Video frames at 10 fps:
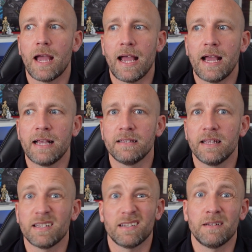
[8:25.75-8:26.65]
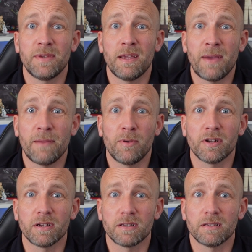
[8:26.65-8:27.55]
And it's going to be a better
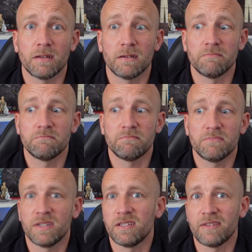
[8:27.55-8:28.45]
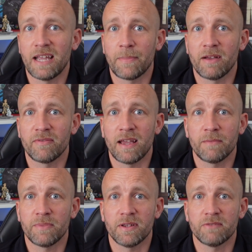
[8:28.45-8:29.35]
product. There's no doubt about
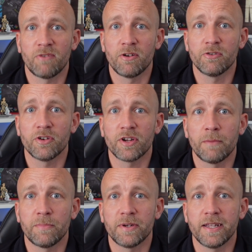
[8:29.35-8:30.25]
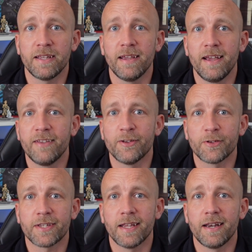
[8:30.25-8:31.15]
that because Rode are a good company. They're
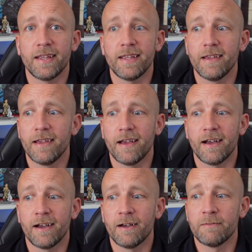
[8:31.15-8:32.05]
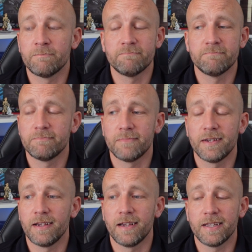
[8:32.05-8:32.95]
not silly.
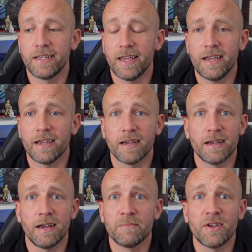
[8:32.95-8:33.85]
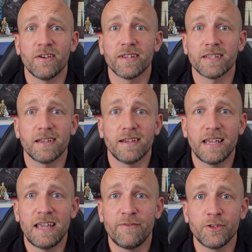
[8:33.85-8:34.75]
Yeah, guys,
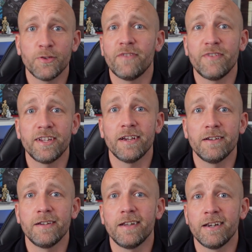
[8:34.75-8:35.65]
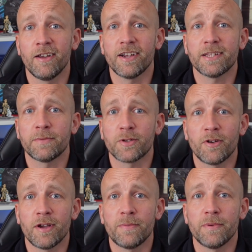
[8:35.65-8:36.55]
if you enjoyed the video, like,
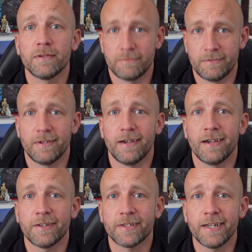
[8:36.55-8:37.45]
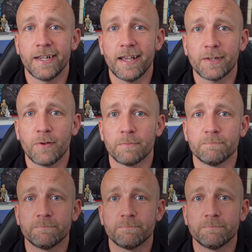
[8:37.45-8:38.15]
subscribe, and I'll see you in the next one.